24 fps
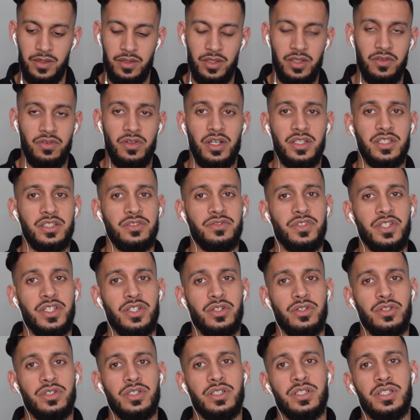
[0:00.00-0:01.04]
If you like this
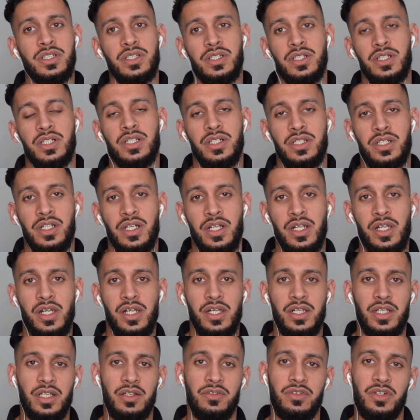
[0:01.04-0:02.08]
video,
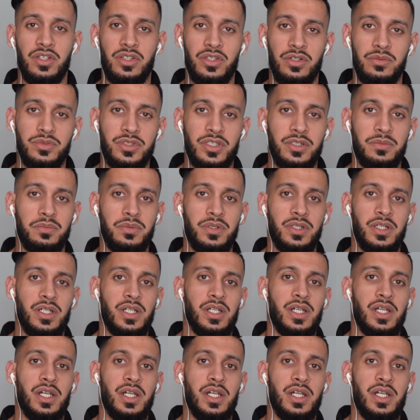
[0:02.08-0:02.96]
give it a thumbs up.